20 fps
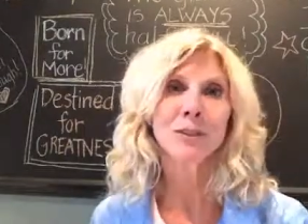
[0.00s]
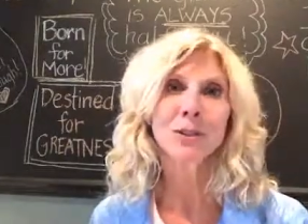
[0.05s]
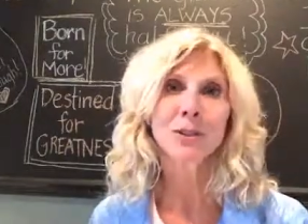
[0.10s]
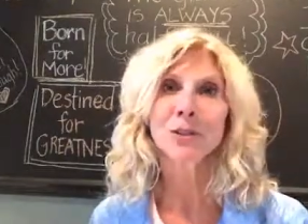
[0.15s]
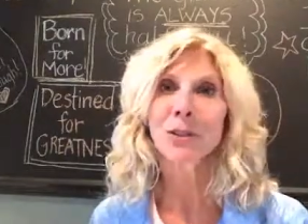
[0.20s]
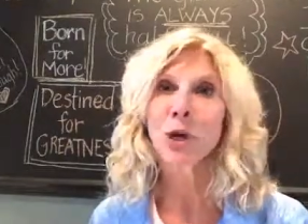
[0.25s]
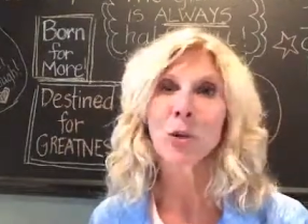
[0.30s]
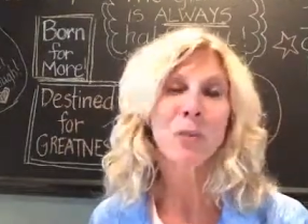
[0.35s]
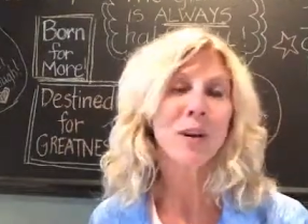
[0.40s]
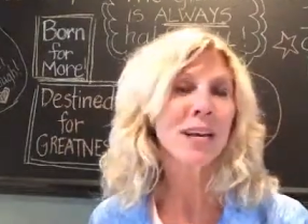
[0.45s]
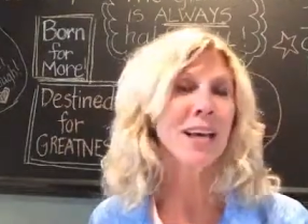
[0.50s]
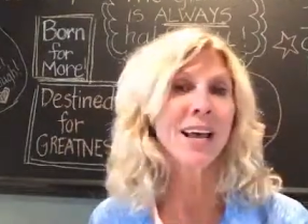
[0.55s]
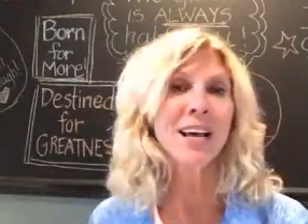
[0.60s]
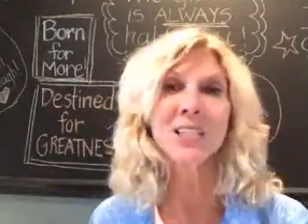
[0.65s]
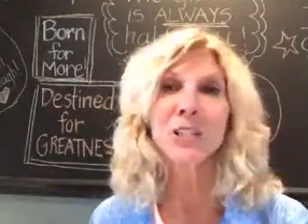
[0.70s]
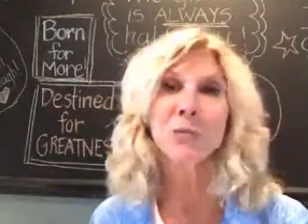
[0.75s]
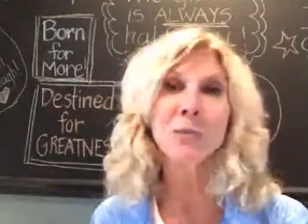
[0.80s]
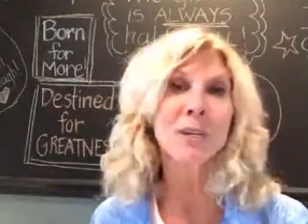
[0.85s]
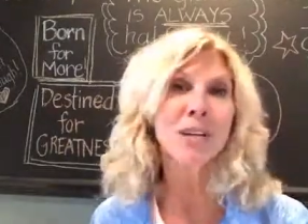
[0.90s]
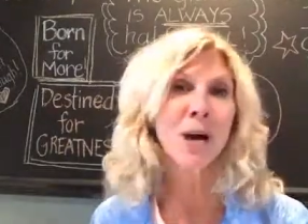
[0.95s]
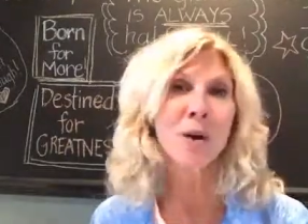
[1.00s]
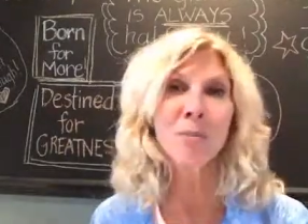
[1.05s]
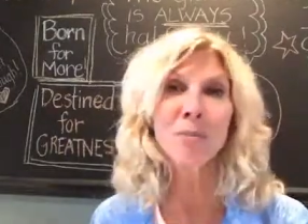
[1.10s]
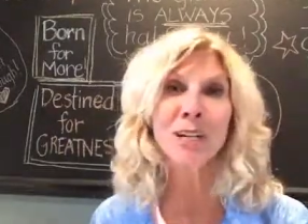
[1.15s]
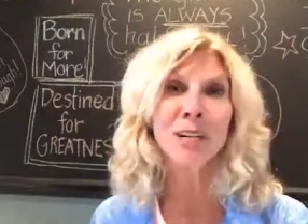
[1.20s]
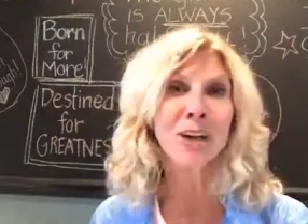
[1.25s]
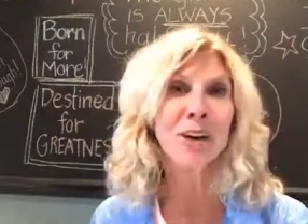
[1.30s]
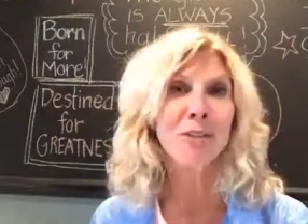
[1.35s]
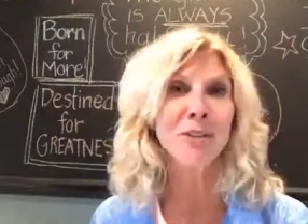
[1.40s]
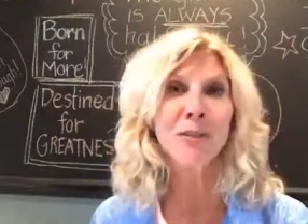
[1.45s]
So nobody has a
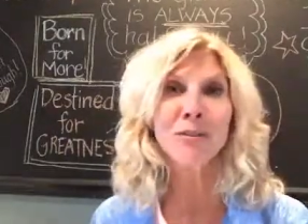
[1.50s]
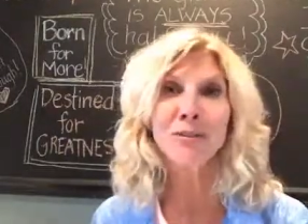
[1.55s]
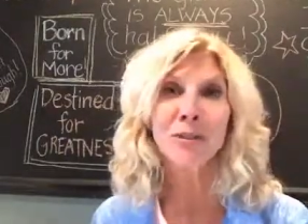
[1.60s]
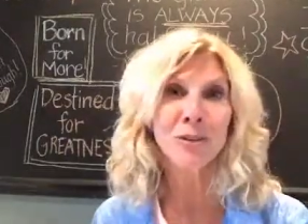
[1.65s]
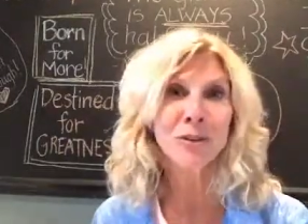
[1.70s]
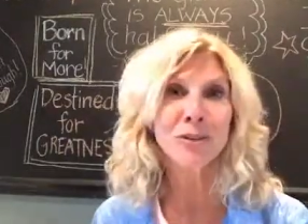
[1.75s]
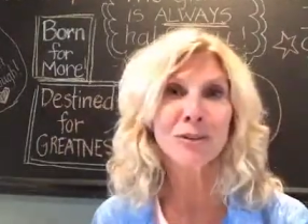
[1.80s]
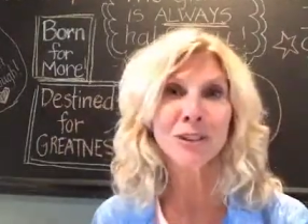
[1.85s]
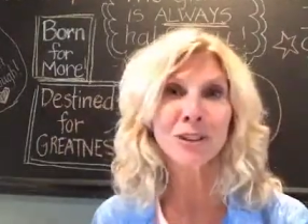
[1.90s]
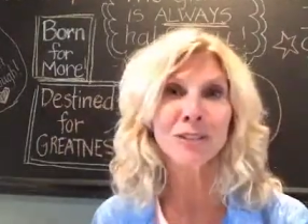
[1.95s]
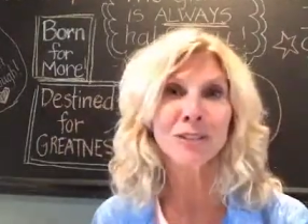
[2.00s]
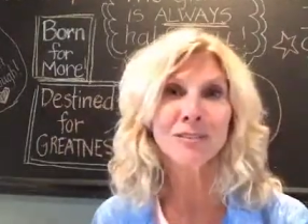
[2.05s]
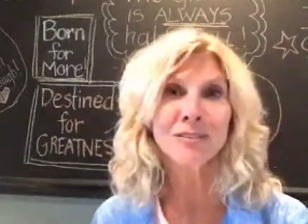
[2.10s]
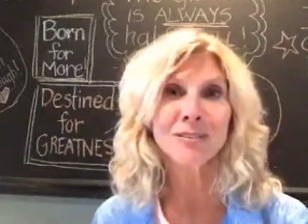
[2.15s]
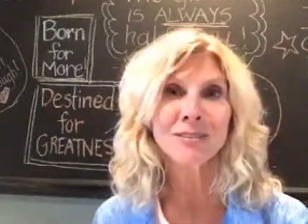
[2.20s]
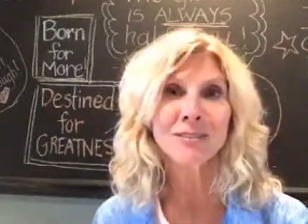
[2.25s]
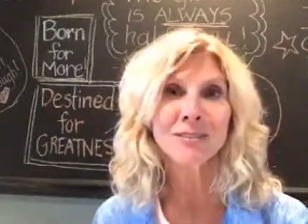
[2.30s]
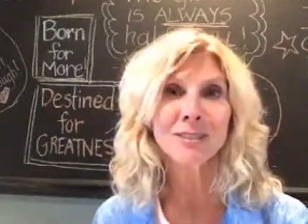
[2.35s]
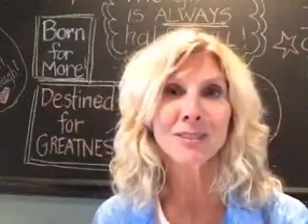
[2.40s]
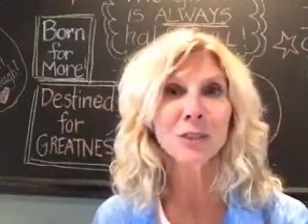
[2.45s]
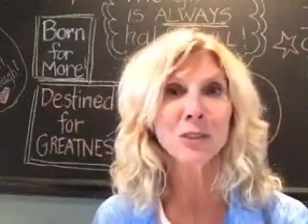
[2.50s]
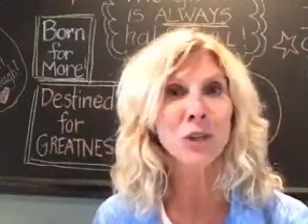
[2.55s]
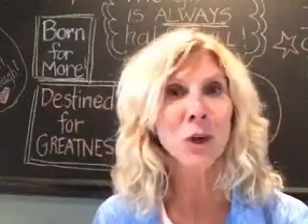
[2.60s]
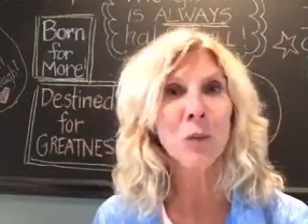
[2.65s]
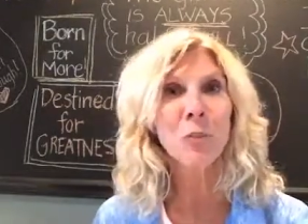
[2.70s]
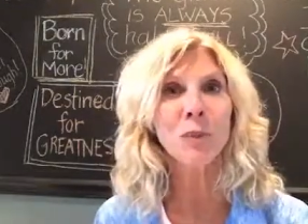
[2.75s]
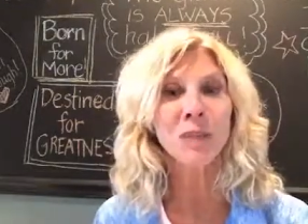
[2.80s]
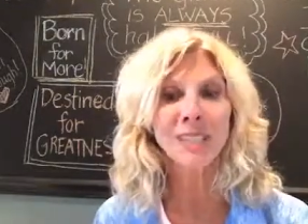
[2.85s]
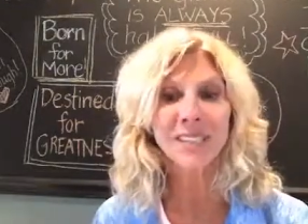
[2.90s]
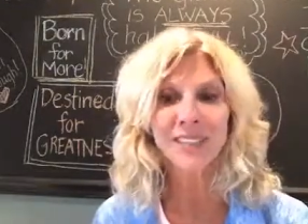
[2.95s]
monopoly on the future. So
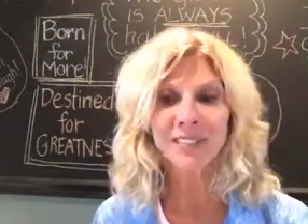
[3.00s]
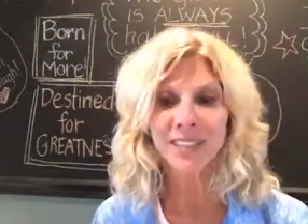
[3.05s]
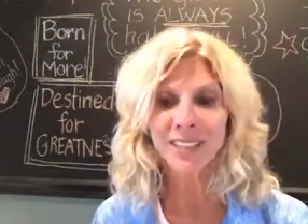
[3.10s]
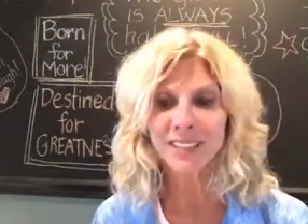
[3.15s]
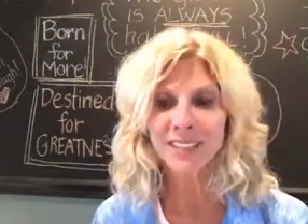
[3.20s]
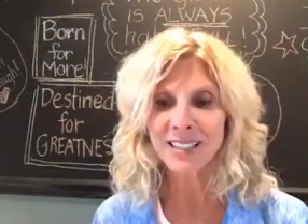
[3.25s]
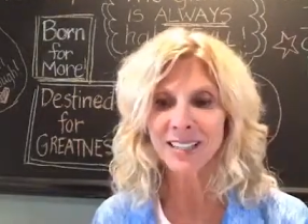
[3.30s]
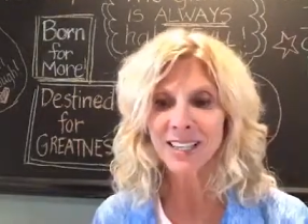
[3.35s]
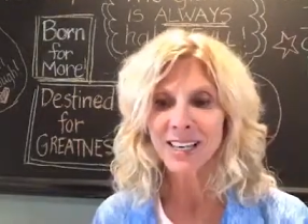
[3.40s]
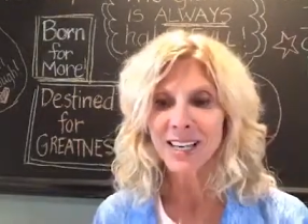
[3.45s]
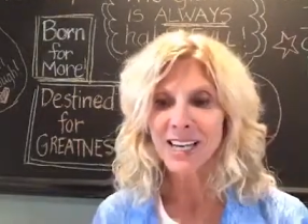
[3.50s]
don't believe it.